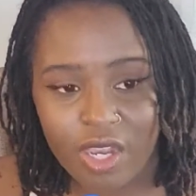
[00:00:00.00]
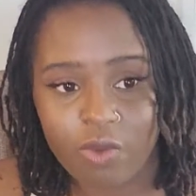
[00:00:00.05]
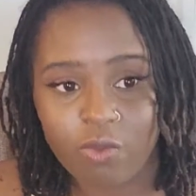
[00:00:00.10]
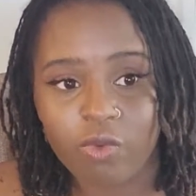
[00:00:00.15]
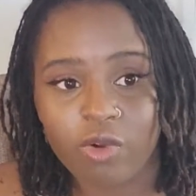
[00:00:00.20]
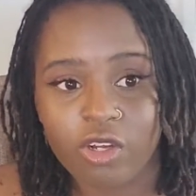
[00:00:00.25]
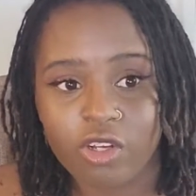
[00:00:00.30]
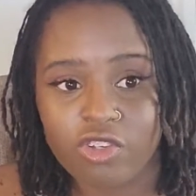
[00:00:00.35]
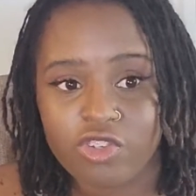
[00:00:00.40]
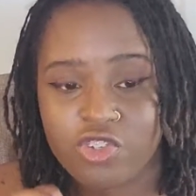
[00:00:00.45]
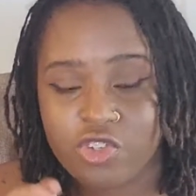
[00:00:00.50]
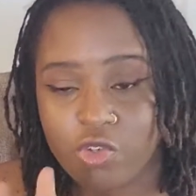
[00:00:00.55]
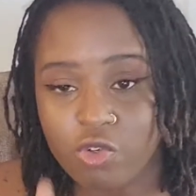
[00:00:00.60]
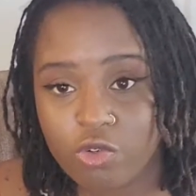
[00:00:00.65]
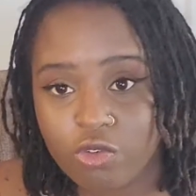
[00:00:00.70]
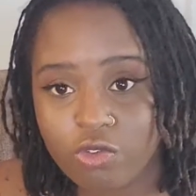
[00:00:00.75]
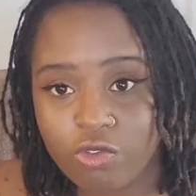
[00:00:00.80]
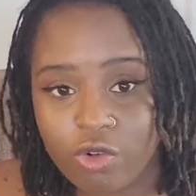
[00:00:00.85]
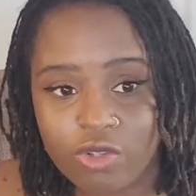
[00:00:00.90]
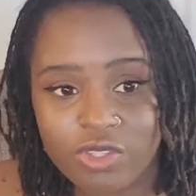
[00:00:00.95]
I worked
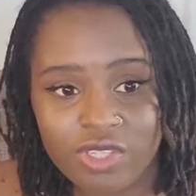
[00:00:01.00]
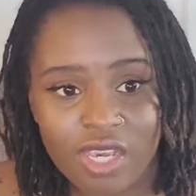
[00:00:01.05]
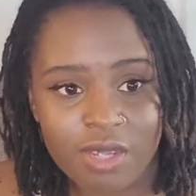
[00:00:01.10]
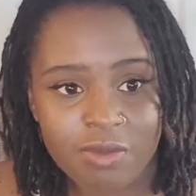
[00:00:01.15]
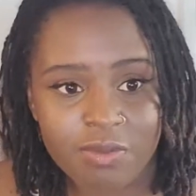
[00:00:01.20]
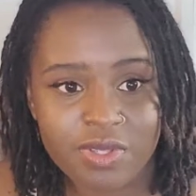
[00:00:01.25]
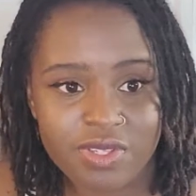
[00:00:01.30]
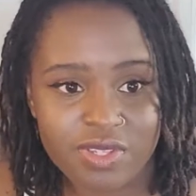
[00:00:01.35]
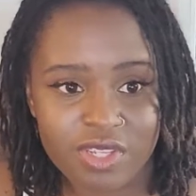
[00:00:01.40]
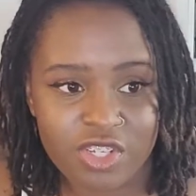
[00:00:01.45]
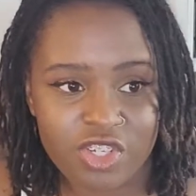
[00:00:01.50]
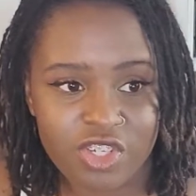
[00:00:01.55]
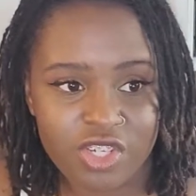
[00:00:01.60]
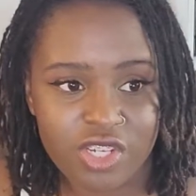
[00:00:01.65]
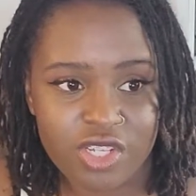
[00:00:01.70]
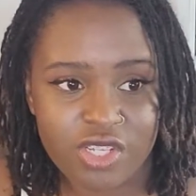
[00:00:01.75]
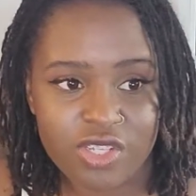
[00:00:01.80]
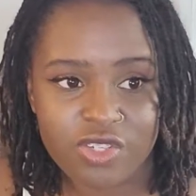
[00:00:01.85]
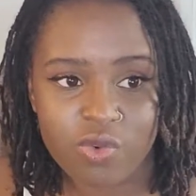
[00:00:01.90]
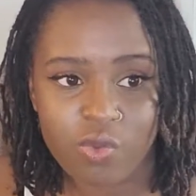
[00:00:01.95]
2 full-time
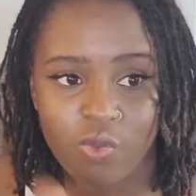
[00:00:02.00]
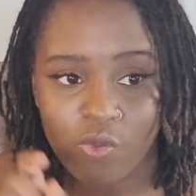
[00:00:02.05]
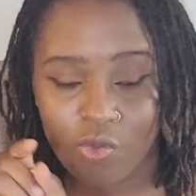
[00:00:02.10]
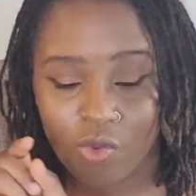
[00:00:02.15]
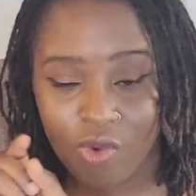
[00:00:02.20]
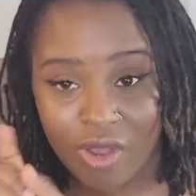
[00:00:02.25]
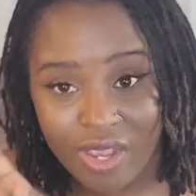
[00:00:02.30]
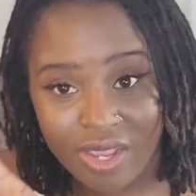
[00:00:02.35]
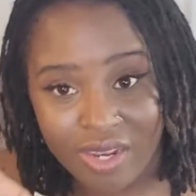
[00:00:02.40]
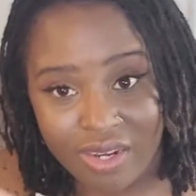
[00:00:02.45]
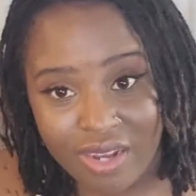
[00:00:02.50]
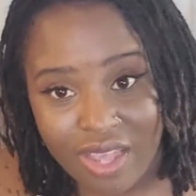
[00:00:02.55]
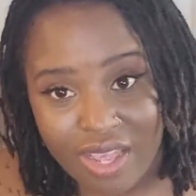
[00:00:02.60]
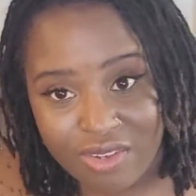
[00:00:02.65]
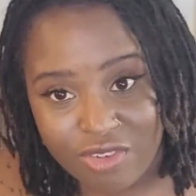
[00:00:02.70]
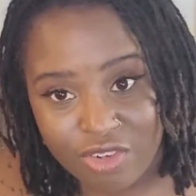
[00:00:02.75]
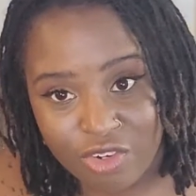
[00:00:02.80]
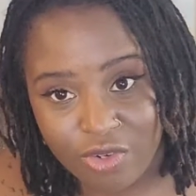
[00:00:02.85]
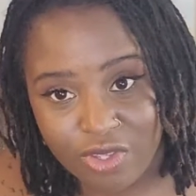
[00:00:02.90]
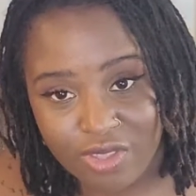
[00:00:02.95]
positions, 1
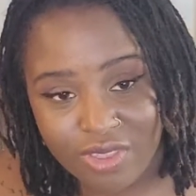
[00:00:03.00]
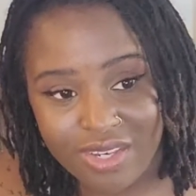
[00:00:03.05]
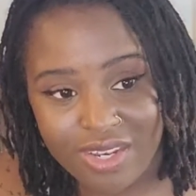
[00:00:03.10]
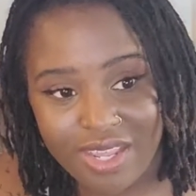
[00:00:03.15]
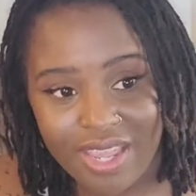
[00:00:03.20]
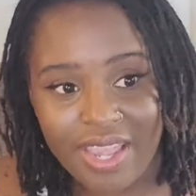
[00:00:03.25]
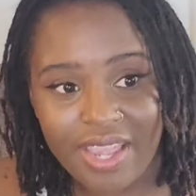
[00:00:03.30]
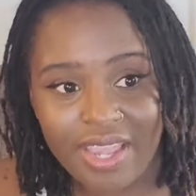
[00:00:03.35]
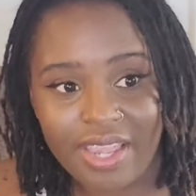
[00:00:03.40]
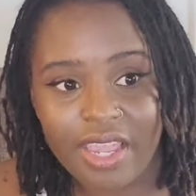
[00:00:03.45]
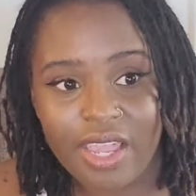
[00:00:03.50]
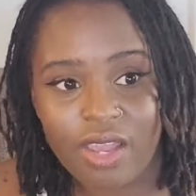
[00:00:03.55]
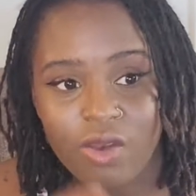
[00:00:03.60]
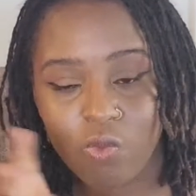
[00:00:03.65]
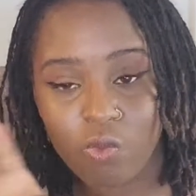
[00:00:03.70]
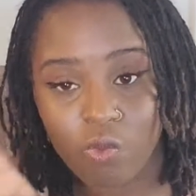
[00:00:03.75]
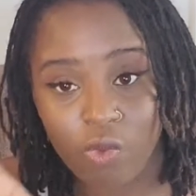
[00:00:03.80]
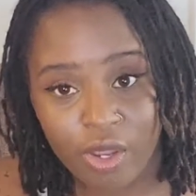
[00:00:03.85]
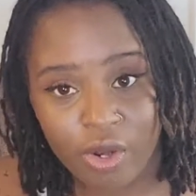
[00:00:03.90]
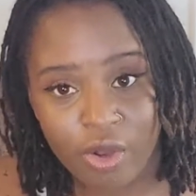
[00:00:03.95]
during the day
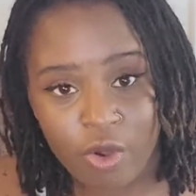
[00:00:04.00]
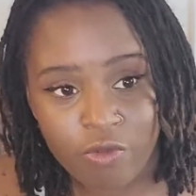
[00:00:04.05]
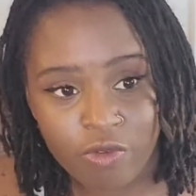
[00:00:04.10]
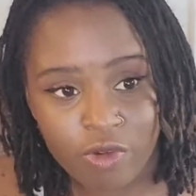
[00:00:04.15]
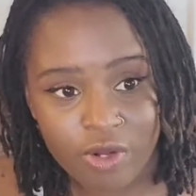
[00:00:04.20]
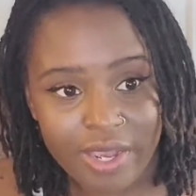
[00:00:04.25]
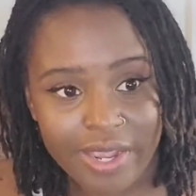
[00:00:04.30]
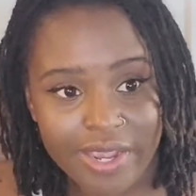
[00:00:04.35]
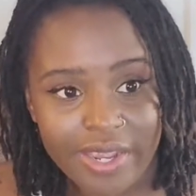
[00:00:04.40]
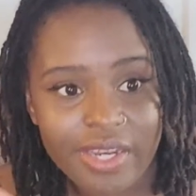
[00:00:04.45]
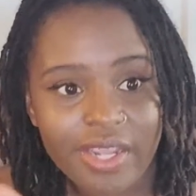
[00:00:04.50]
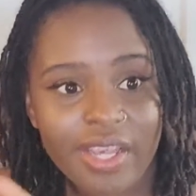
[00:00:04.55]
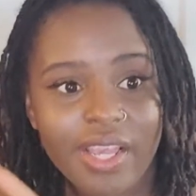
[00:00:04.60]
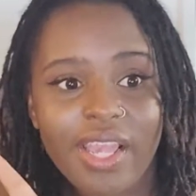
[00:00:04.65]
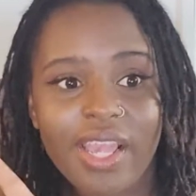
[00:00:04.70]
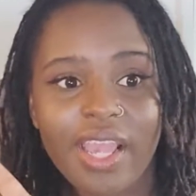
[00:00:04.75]
and 1 overnight.